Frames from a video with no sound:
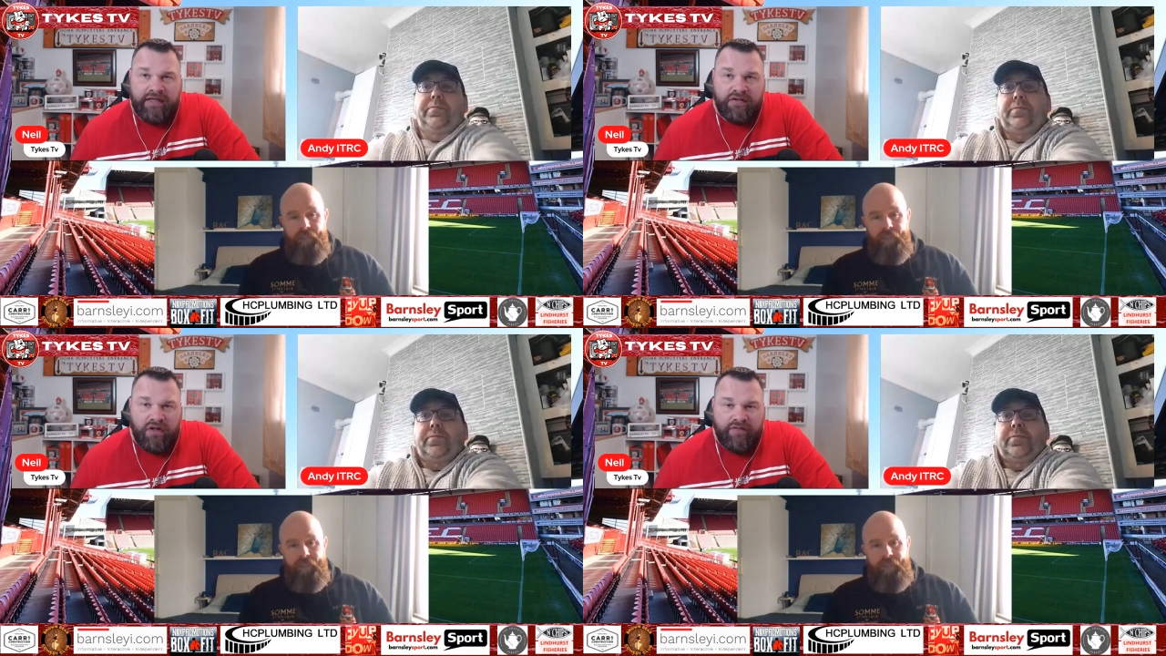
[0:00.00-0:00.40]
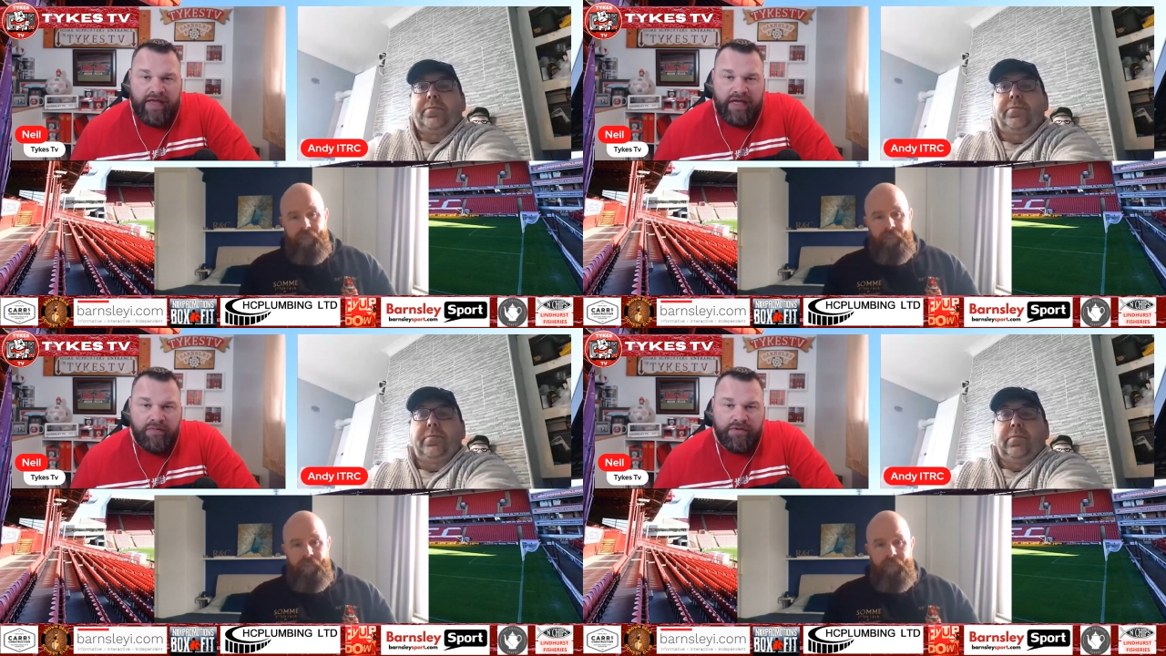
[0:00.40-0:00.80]
Speaker 1: call
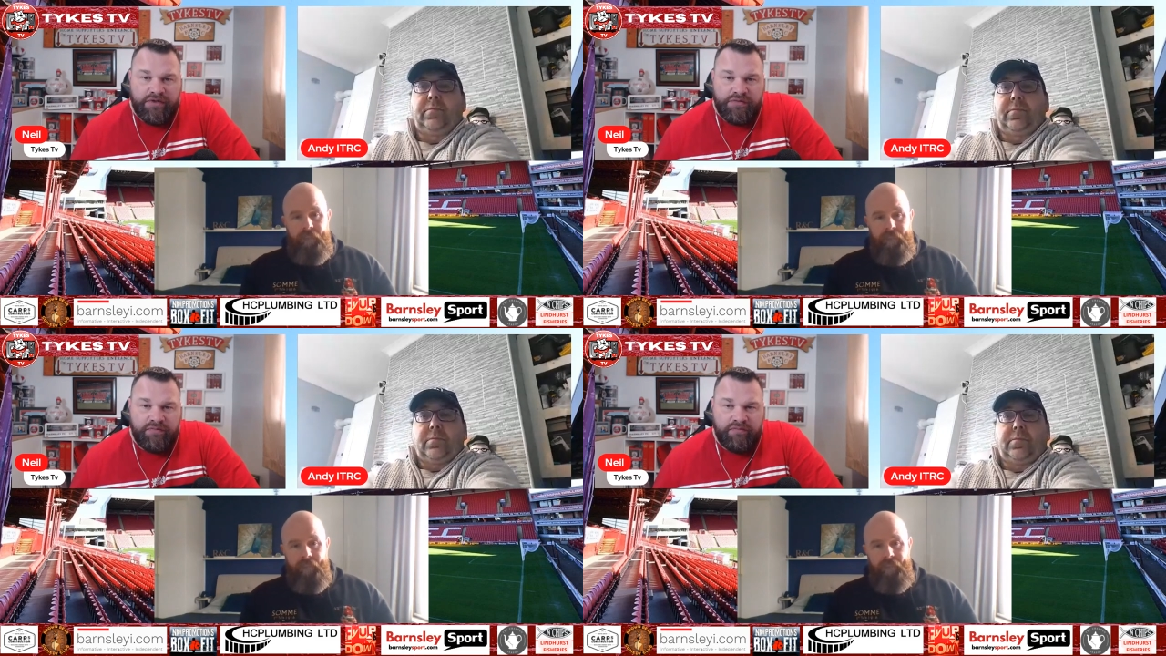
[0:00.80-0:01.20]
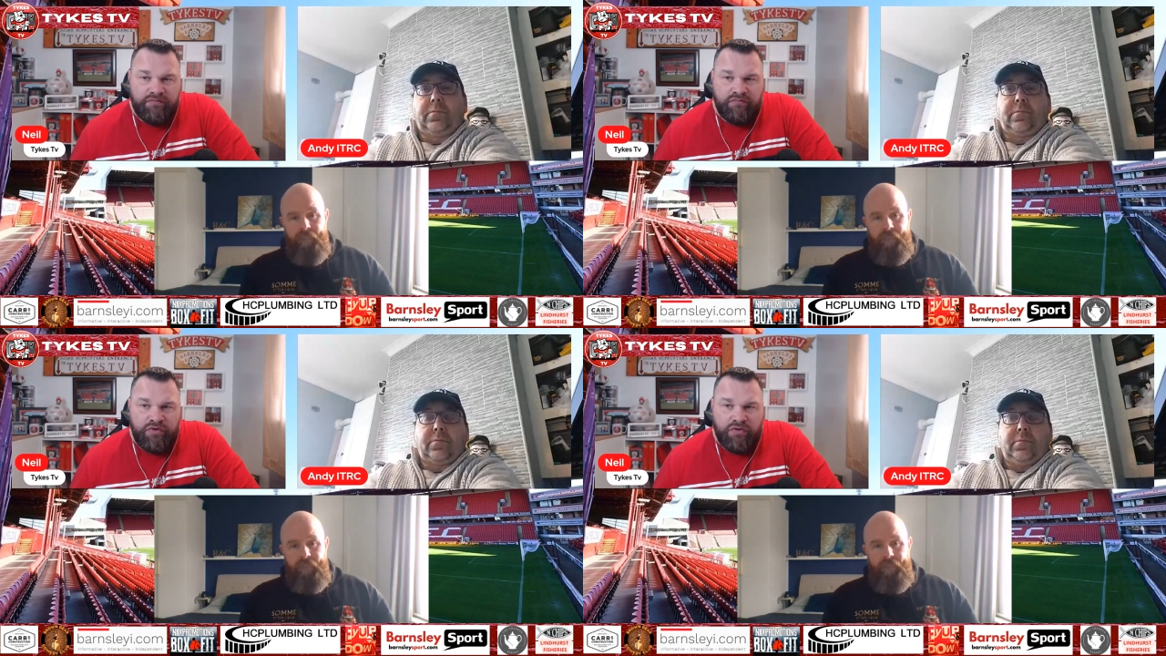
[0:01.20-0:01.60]
that out because
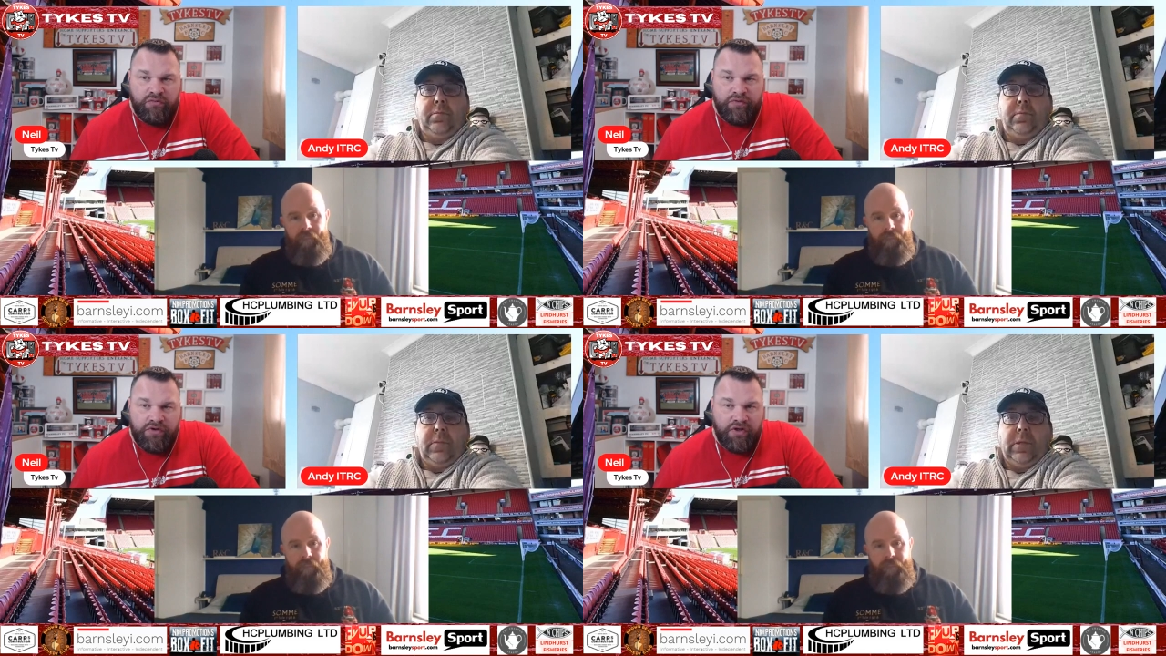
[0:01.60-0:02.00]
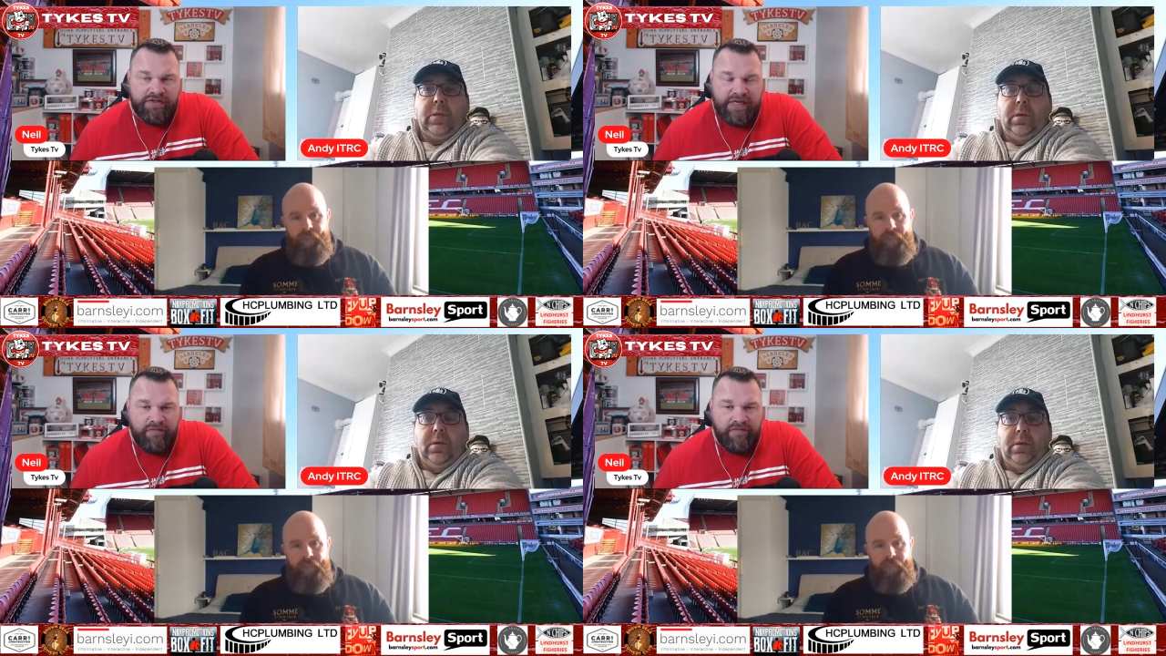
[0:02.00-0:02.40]
you know, we call it
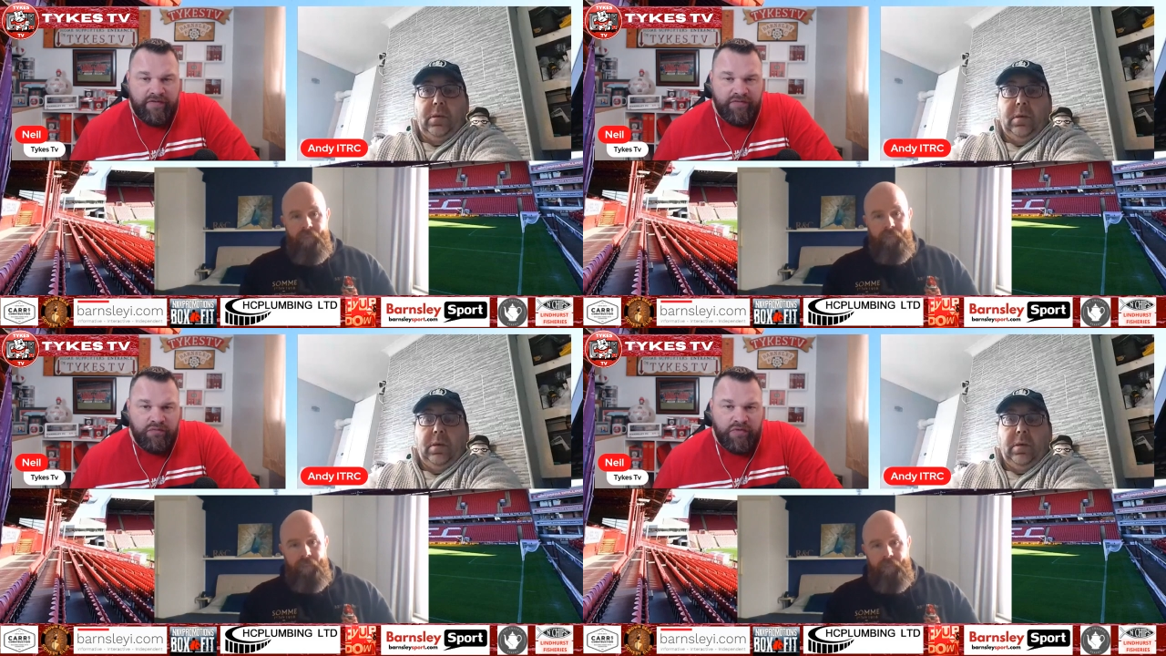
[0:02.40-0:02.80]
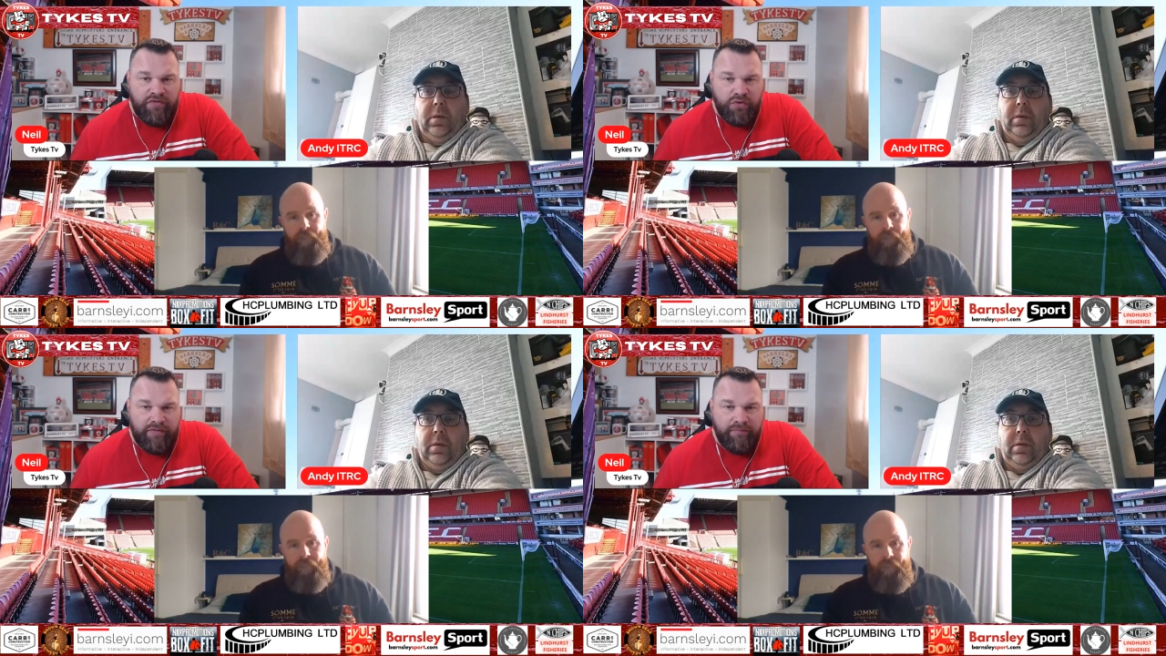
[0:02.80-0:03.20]
time when they, when
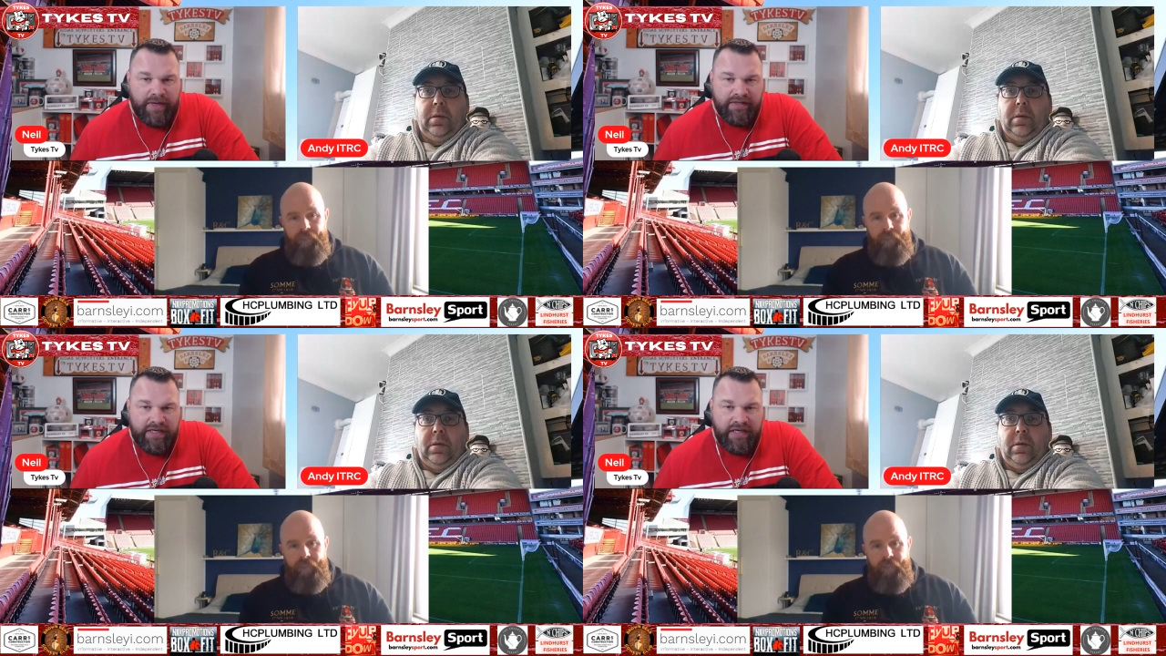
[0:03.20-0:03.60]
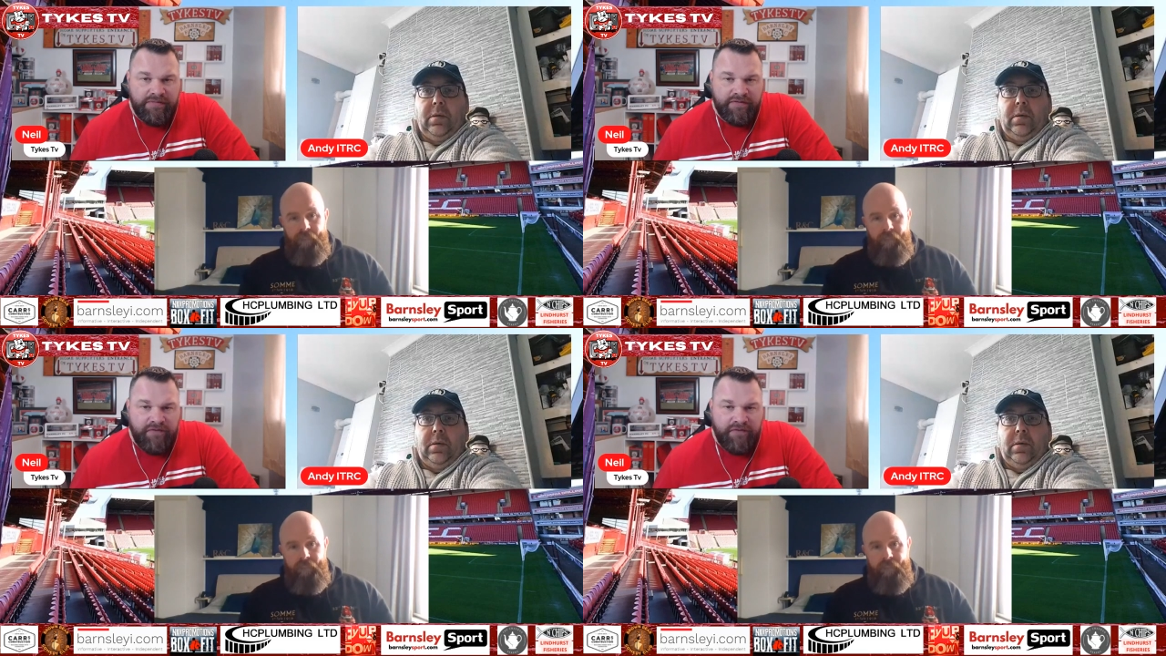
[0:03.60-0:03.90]
they do have bad games.